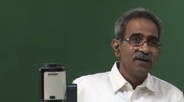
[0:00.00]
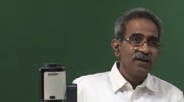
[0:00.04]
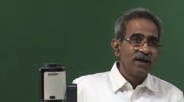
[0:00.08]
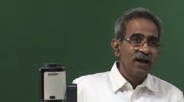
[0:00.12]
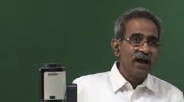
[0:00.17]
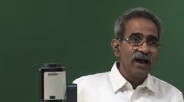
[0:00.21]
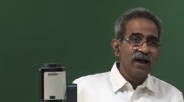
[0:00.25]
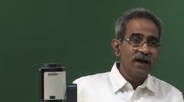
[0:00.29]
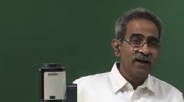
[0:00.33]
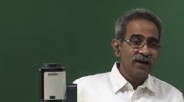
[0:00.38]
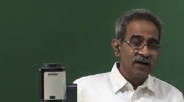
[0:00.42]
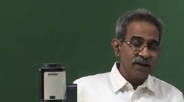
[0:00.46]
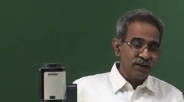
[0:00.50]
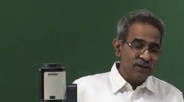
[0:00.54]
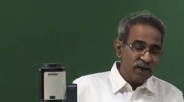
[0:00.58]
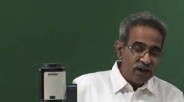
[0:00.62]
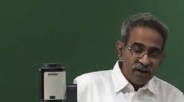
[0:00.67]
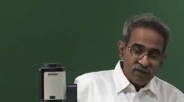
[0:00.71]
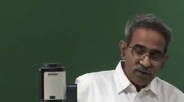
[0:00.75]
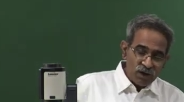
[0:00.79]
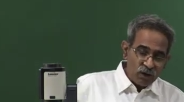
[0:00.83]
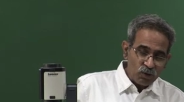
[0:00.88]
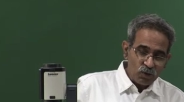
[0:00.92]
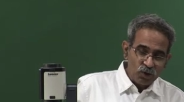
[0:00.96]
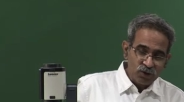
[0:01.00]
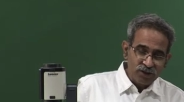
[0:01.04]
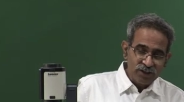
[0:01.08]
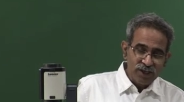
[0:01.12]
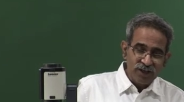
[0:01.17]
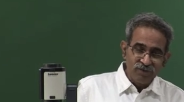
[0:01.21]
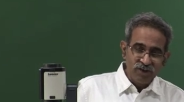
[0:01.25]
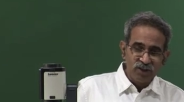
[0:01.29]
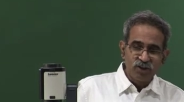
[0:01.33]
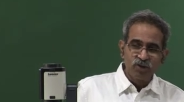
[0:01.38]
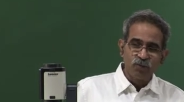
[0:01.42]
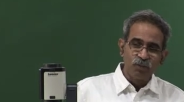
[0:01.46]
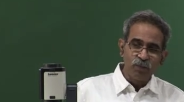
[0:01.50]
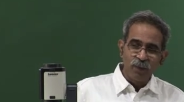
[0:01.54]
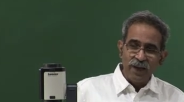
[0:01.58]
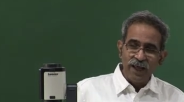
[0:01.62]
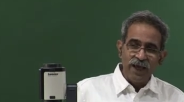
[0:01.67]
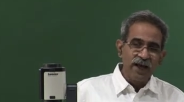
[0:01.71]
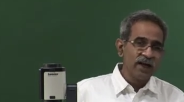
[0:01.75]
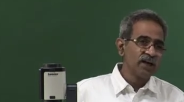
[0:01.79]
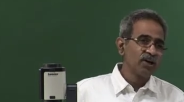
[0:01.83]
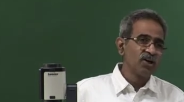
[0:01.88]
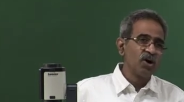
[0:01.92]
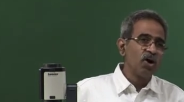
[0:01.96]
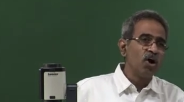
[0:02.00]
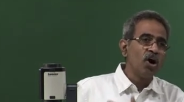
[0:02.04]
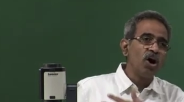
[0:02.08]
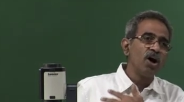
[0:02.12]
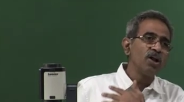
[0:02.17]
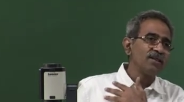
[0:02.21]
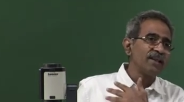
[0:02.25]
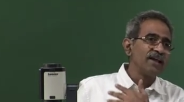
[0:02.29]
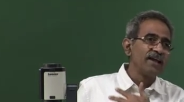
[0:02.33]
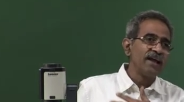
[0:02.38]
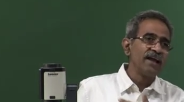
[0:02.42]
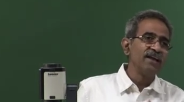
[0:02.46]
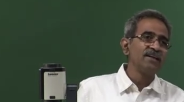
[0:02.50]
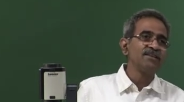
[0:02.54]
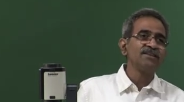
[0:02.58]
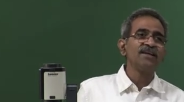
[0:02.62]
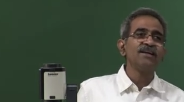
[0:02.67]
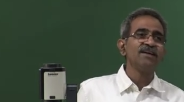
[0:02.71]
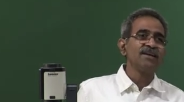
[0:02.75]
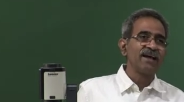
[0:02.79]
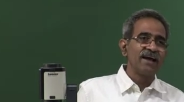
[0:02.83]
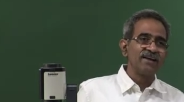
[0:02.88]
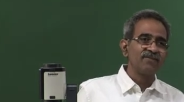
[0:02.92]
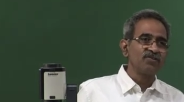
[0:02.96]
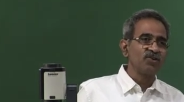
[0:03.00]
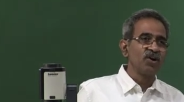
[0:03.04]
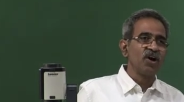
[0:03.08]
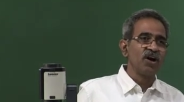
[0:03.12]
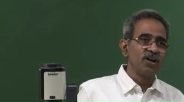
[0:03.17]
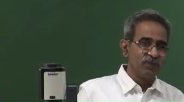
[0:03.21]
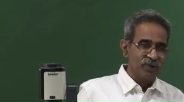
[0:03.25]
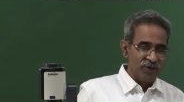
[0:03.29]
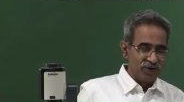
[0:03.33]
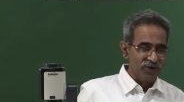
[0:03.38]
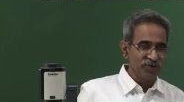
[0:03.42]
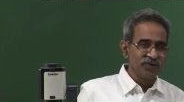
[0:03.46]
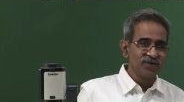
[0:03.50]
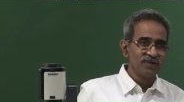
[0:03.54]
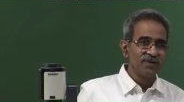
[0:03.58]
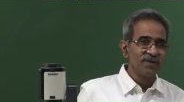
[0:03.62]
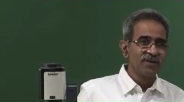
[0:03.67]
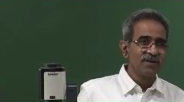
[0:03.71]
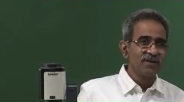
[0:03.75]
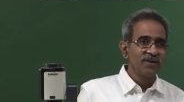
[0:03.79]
and that is a question which plagued all the ancient astronomers,